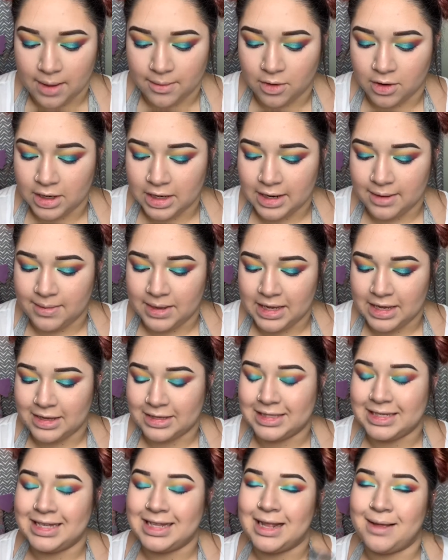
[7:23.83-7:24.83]
going to be
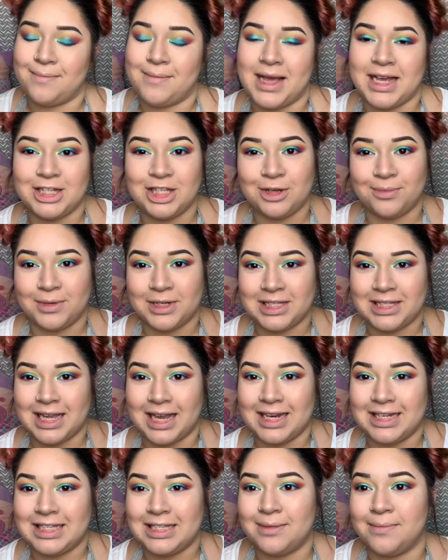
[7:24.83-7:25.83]
using the Master
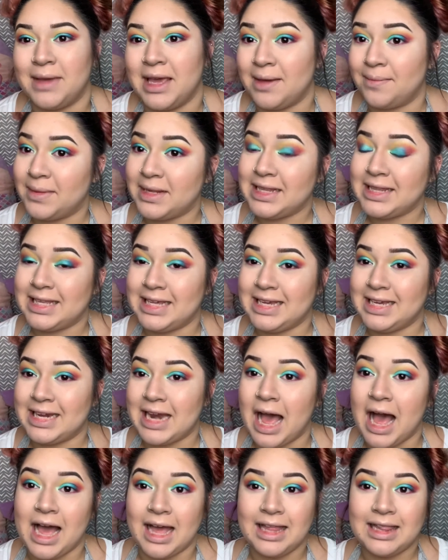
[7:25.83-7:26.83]
Precise
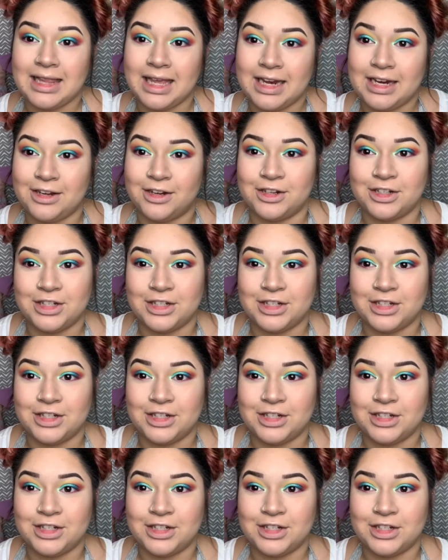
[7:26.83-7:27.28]
Maybelline eyeliner